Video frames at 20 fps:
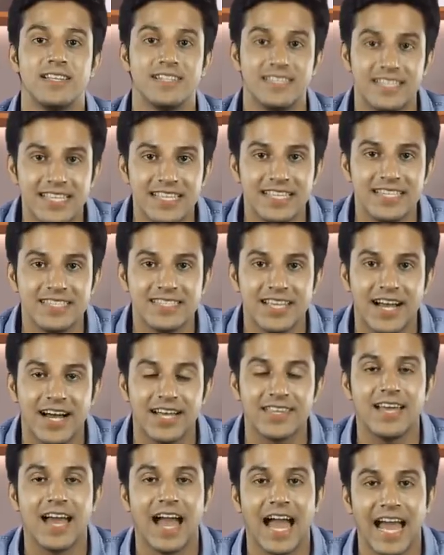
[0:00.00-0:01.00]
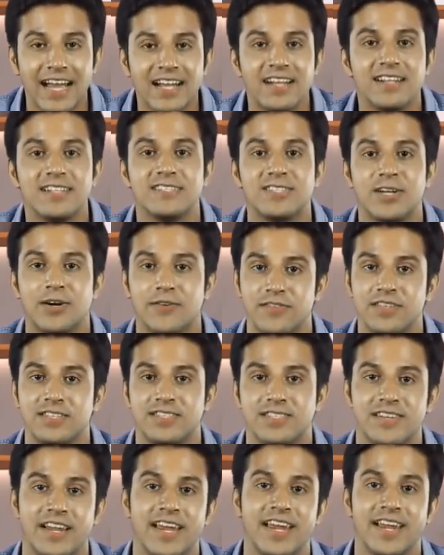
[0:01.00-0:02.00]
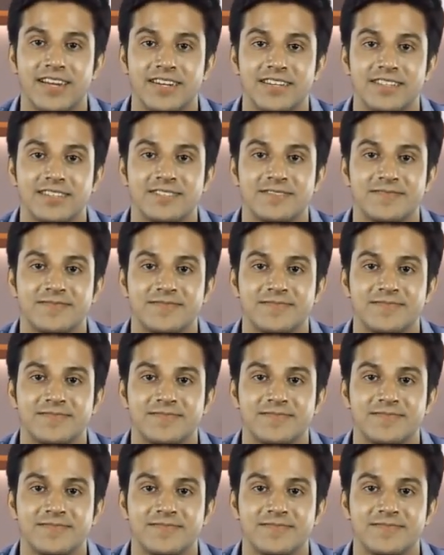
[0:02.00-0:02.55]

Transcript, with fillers: These are the angles of this triangle.